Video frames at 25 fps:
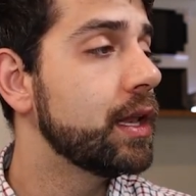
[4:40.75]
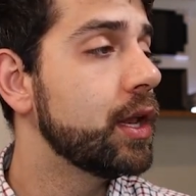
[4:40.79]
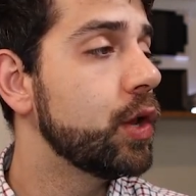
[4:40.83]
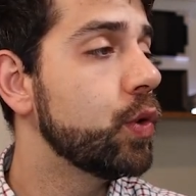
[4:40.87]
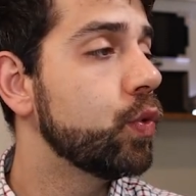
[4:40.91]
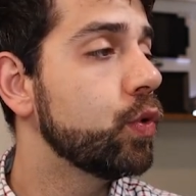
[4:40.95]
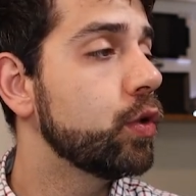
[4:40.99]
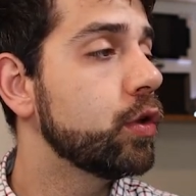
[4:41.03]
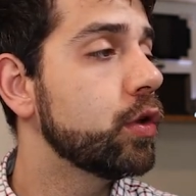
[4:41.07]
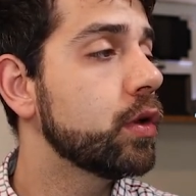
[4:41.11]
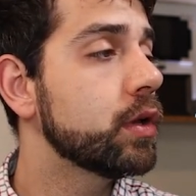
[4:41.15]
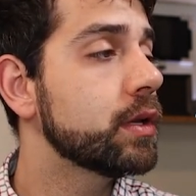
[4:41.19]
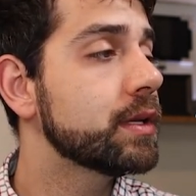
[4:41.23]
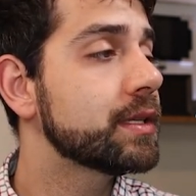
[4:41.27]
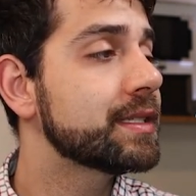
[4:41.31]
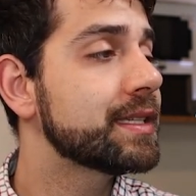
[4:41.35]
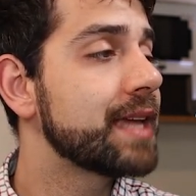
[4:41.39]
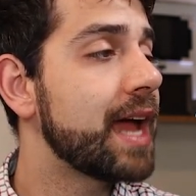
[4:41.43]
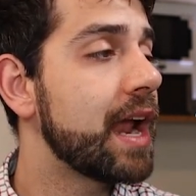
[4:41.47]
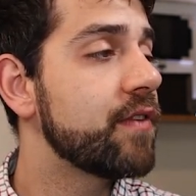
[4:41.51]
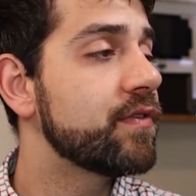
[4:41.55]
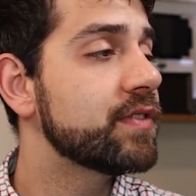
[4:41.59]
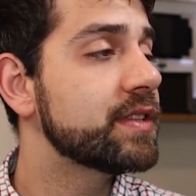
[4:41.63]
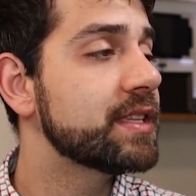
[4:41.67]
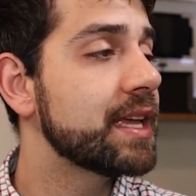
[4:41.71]
They will
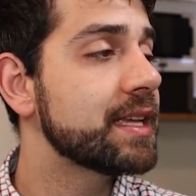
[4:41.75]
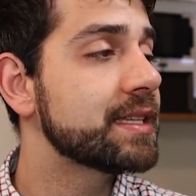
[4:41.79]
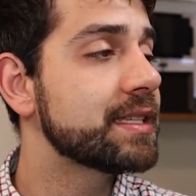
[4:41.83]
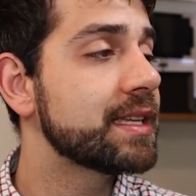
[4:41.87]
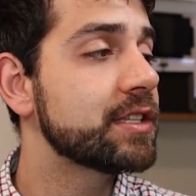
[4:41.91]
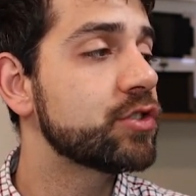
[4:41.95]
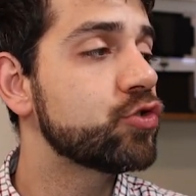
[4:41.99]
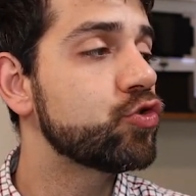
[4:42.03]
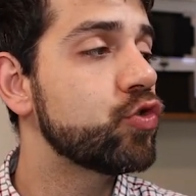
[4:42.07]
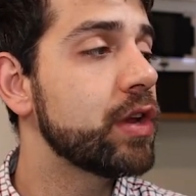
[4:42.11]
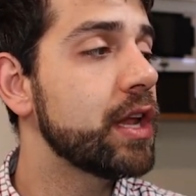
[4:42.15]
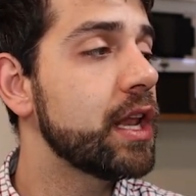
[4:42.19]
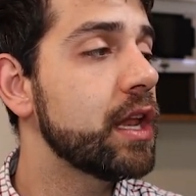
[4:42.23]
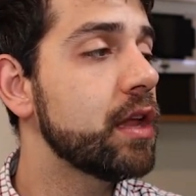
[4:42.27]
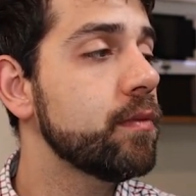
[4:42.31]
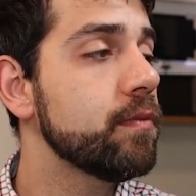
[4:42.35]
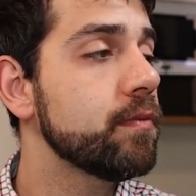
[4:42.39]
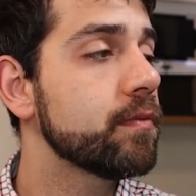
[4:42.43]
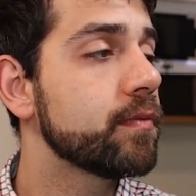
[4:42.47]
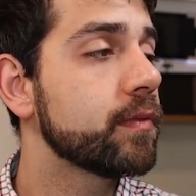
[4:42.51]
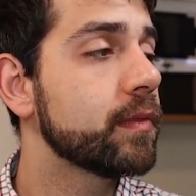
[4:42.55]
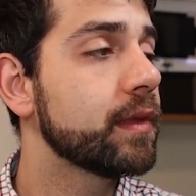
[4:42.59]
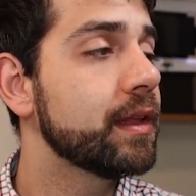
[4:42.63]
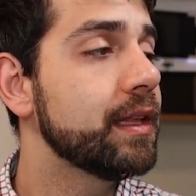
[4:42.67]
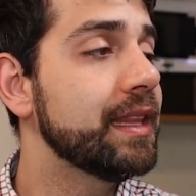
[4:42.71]
serve as a
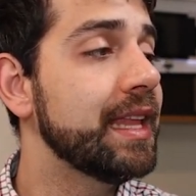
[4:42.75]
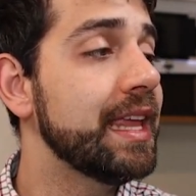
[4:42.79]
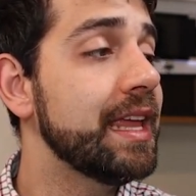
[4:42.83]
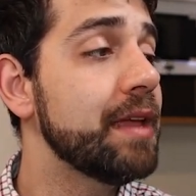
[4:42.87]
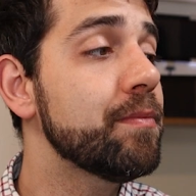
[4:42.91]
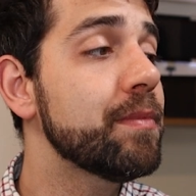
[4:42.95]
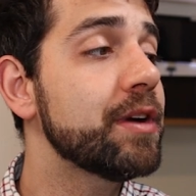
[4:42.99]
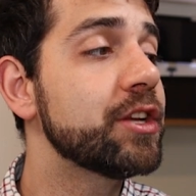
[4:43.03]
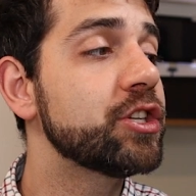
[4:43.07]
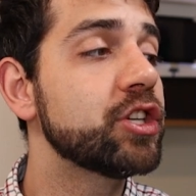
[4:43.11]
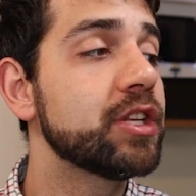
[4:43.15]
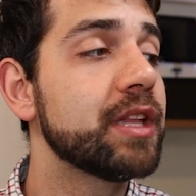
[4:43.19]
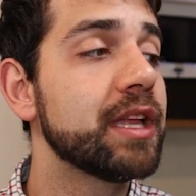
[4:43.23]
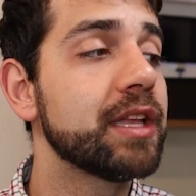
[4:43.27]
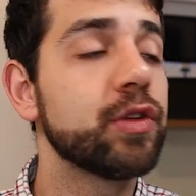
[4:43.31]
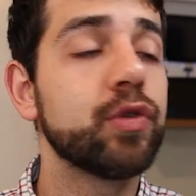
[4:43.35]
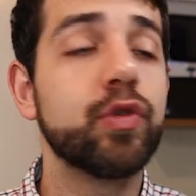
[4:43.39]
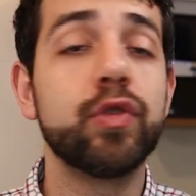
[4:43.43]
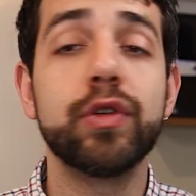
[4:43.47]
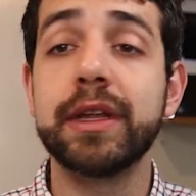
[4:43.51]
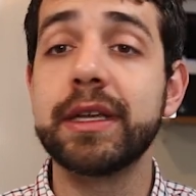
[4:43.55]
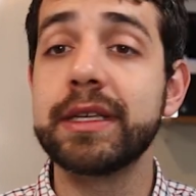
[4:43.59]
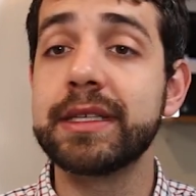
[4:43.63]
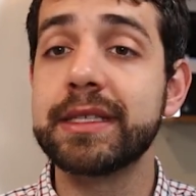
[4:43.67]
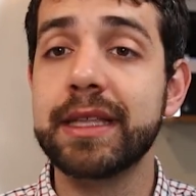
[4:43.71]
Trilium. The image that
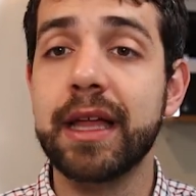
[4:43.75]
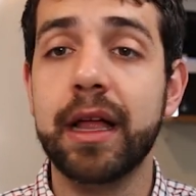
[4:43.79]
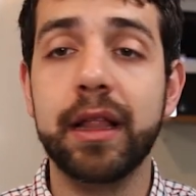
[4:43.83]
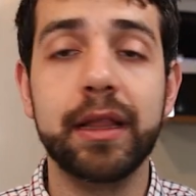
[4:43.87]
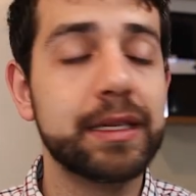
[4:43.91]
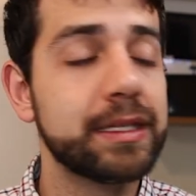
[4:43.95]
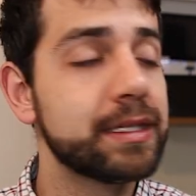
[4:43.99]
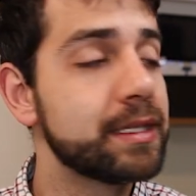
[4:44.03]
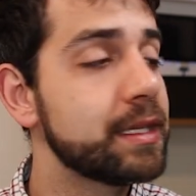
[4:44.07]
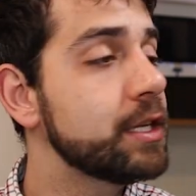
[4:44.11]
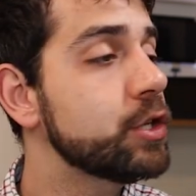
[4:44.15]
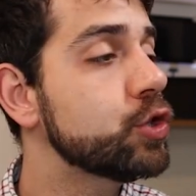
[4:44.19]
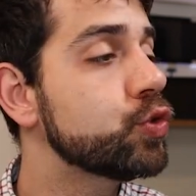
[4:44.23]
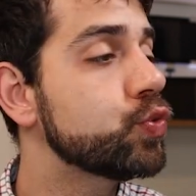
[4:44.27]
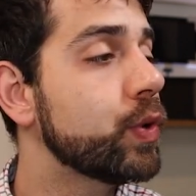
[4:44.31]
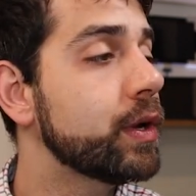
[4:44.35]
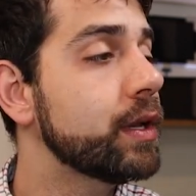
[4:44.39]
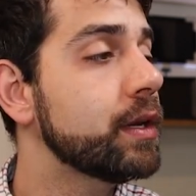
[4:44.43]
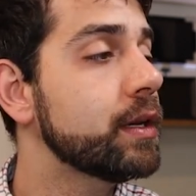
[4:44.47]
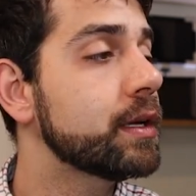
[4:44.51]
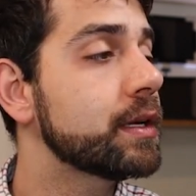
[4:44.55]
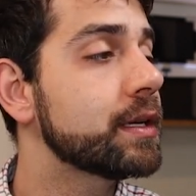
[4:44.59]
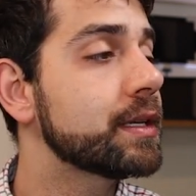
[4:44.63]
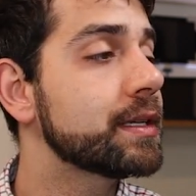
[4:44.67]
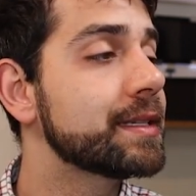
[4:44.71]
we're gonna install is this
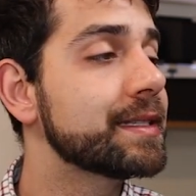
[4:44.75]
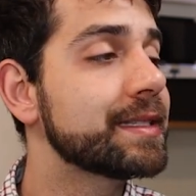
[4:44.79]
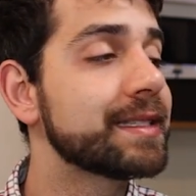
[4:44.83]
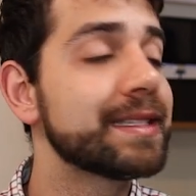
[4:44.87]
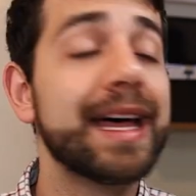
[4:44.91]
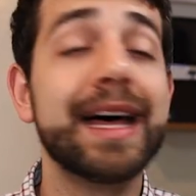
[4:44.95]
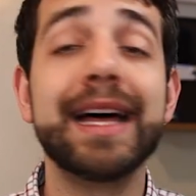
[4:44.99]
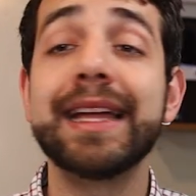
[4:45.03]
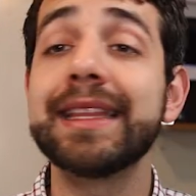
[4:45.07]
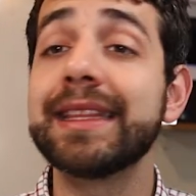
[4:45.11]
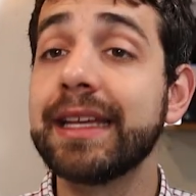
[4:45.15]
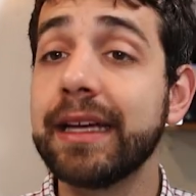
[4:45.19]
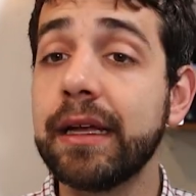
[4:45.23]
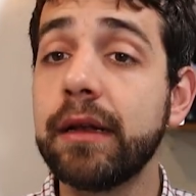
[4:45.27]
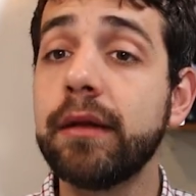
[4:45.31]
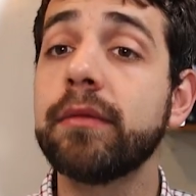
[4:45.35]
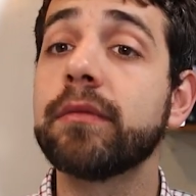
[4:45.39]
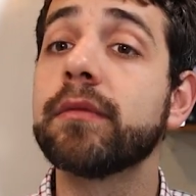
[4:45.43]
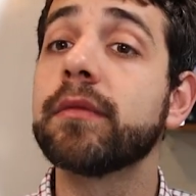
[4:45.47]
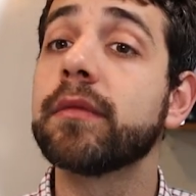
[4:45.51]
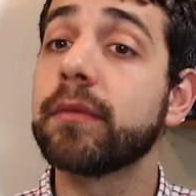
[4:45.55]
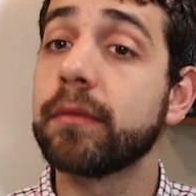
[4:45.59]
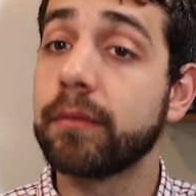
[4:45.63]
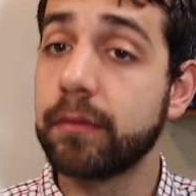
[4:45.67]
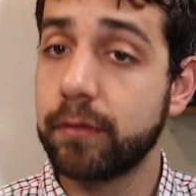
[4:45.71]
one, Zadan
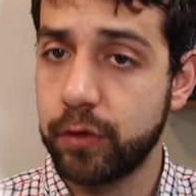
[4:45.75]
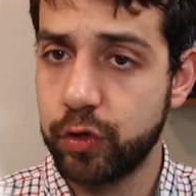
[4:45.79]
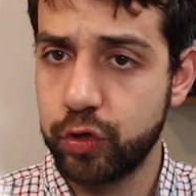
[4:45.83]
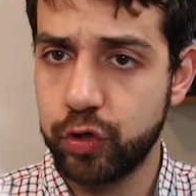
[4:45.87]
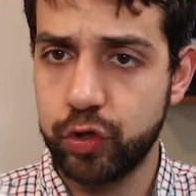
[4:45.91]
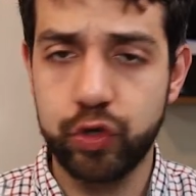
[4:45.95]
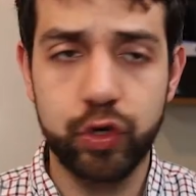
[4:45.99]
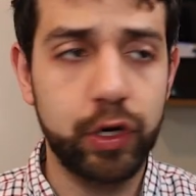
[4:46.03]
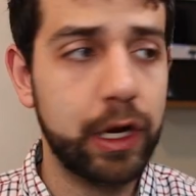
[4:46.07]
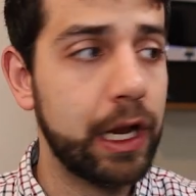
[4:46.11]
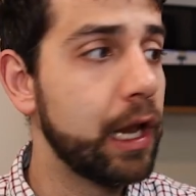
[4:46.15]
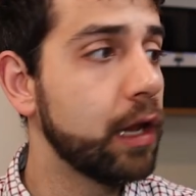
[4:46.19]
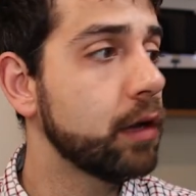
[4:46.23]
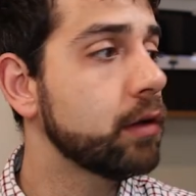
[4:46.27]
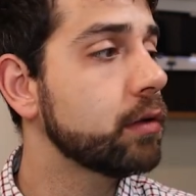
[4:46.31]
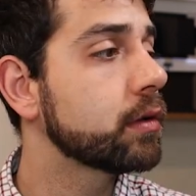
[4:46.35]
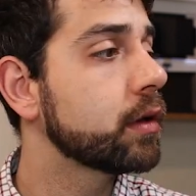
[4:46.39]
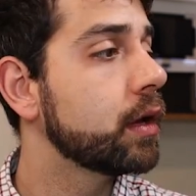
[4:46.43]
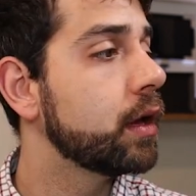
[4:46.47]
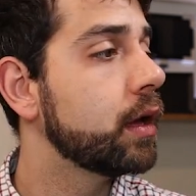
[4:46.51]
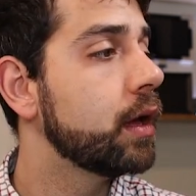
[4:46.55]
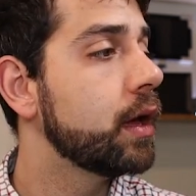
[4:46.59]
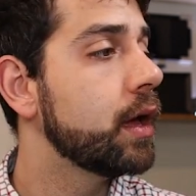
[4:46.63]
Trilium.